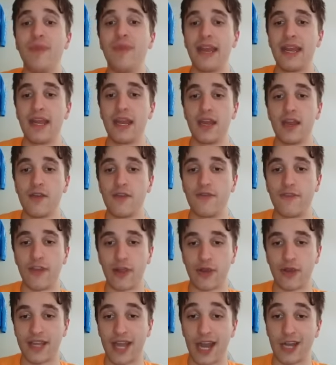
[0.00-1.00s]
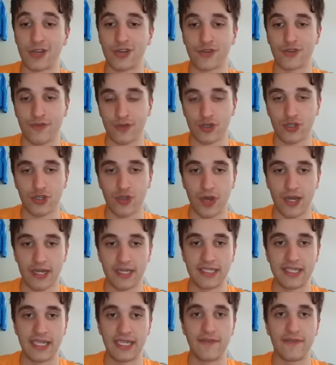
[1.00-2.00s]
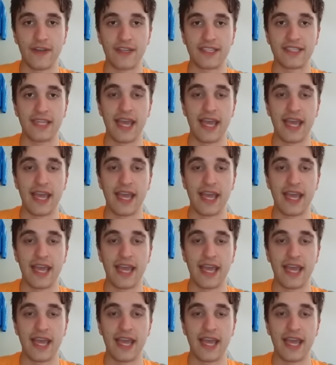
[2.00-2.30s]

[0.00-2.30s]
been very controversial on his defense,